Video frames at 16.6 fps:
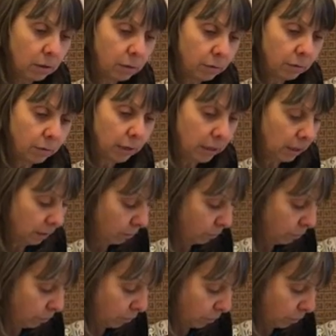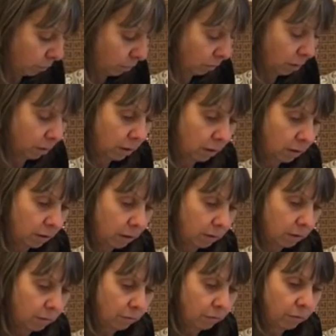3, 4,
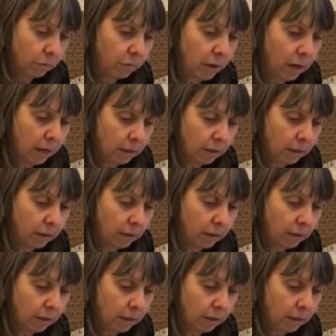5.